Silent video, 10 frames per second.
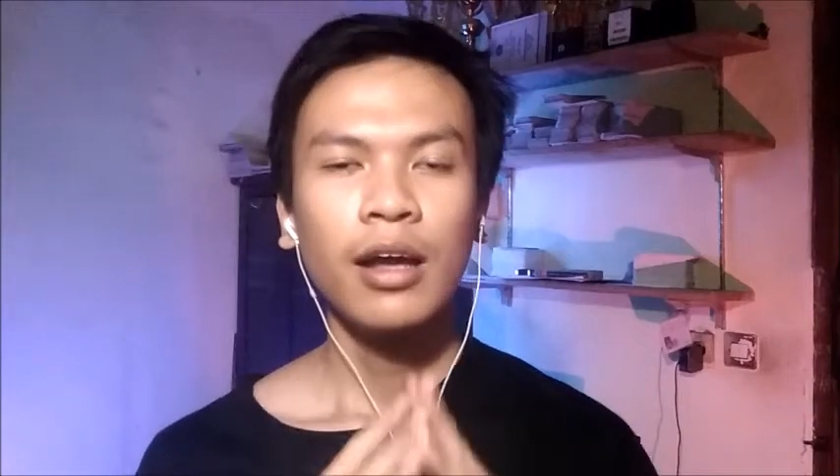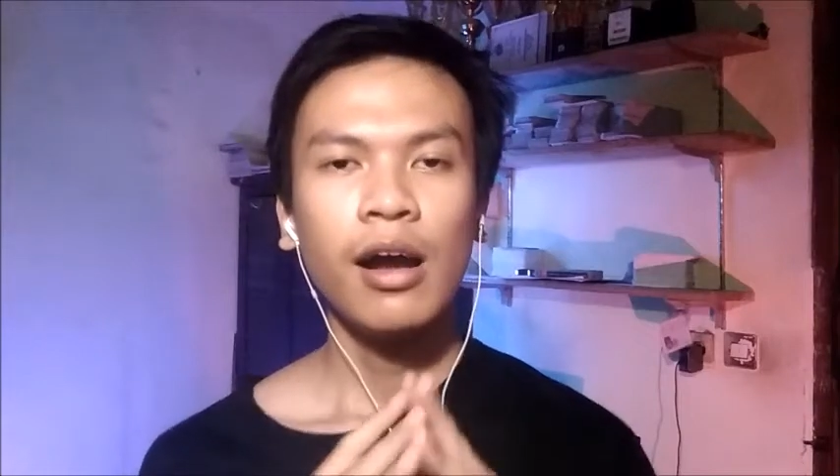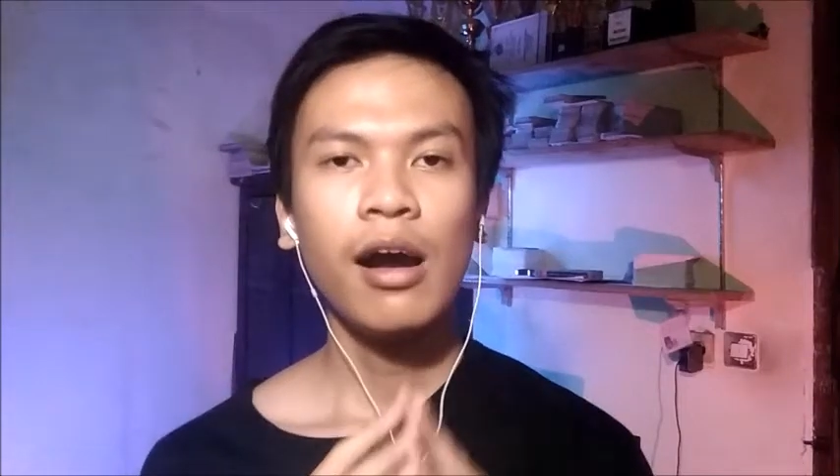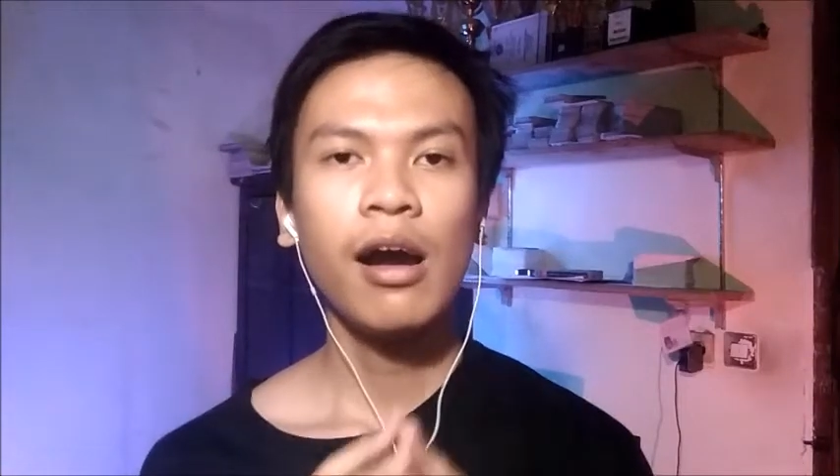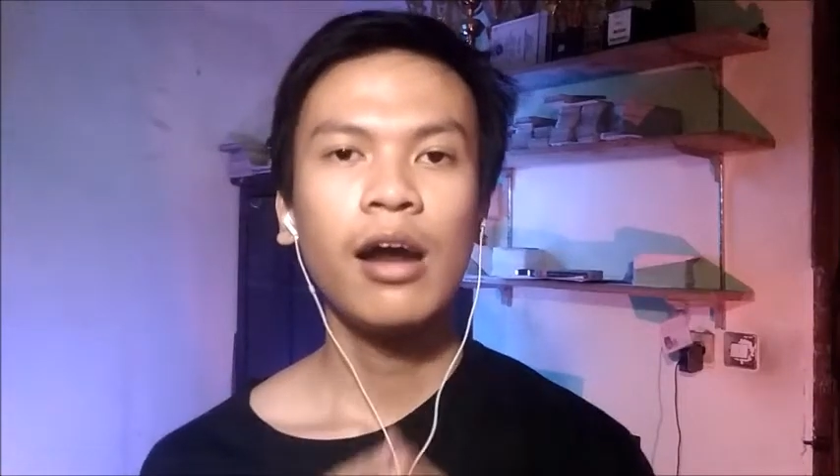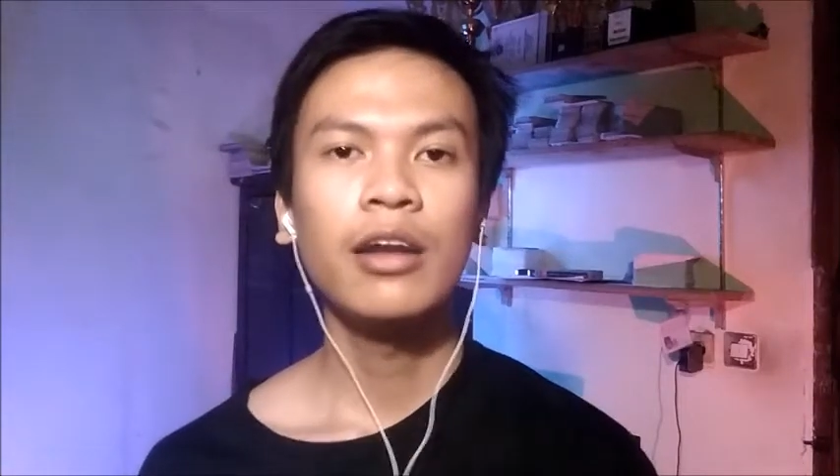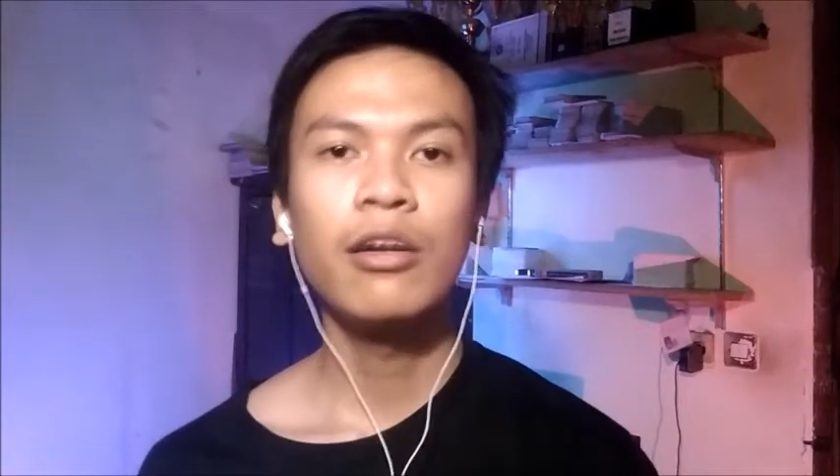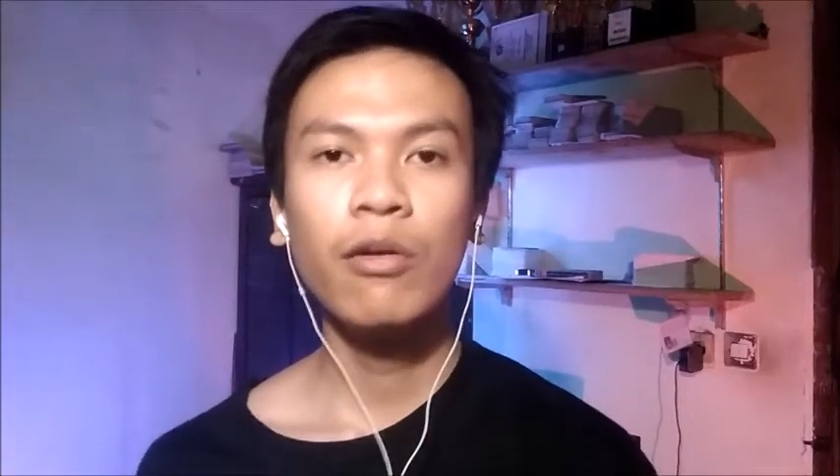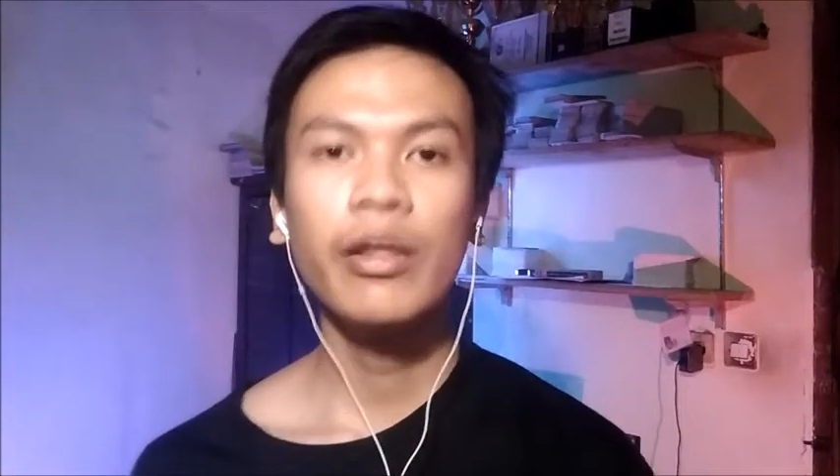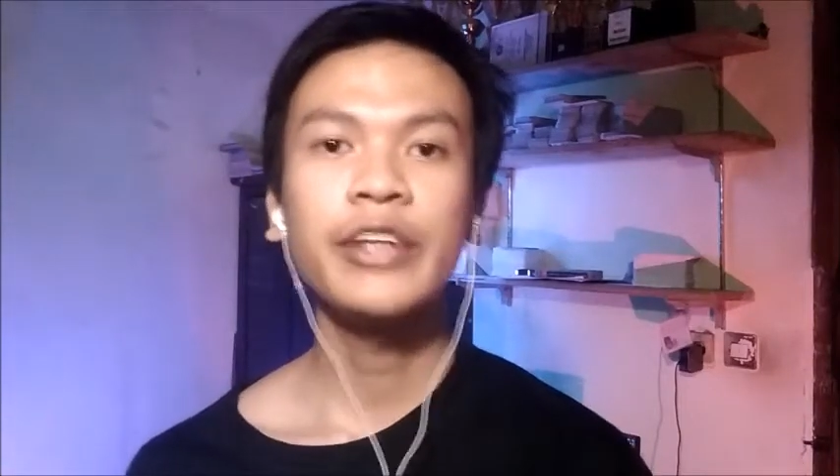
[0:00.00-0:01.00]
the
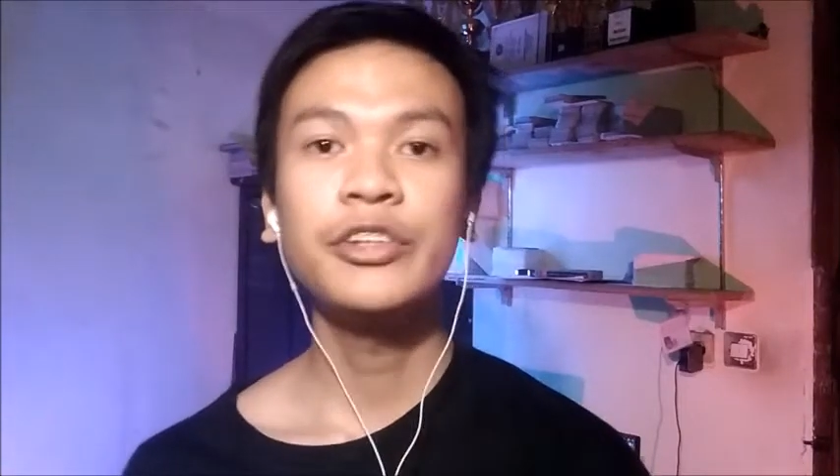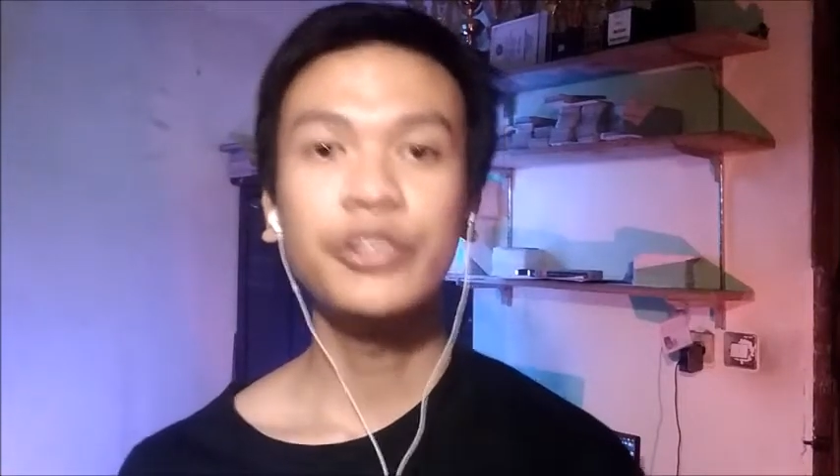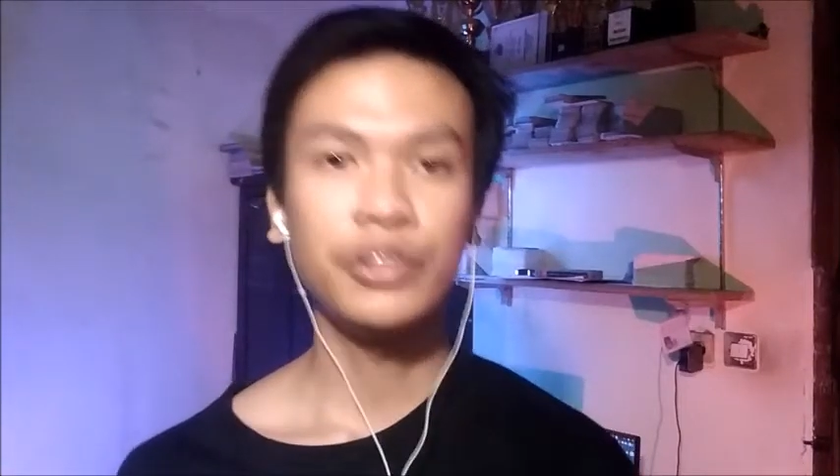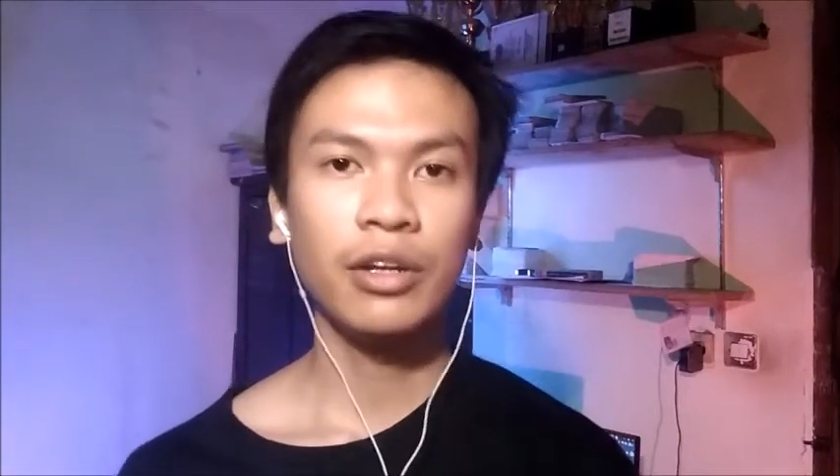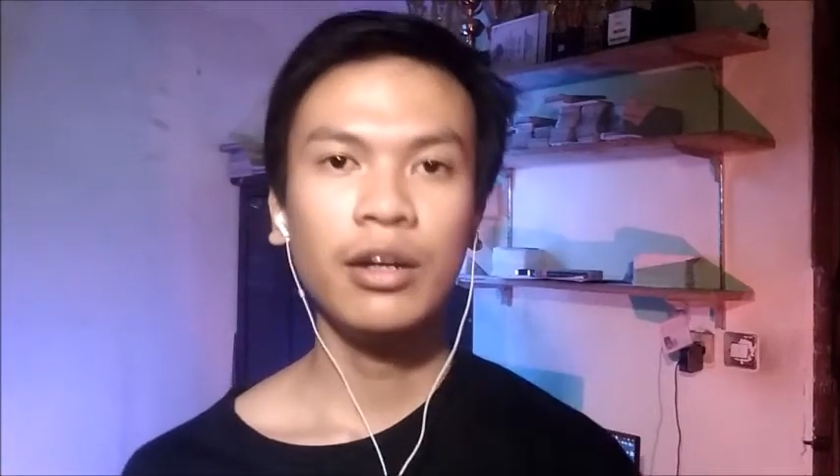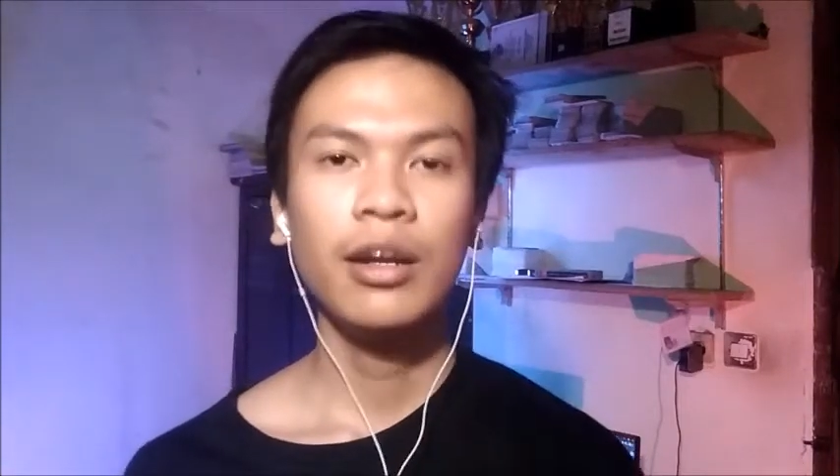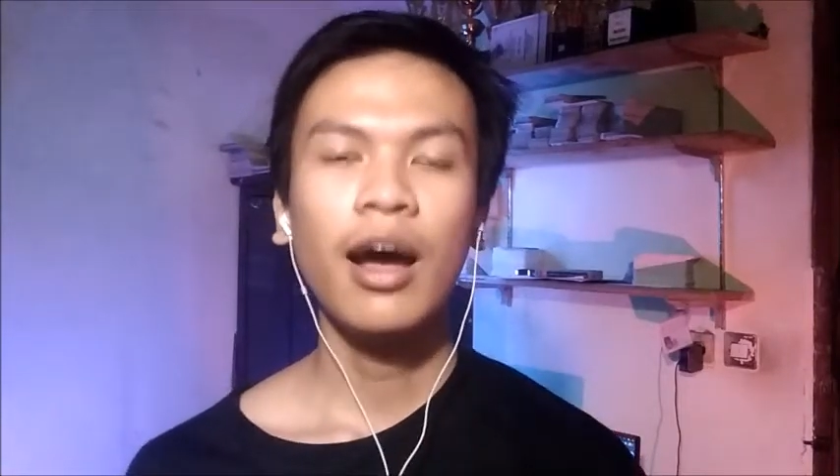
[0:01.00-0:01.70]
role as teacher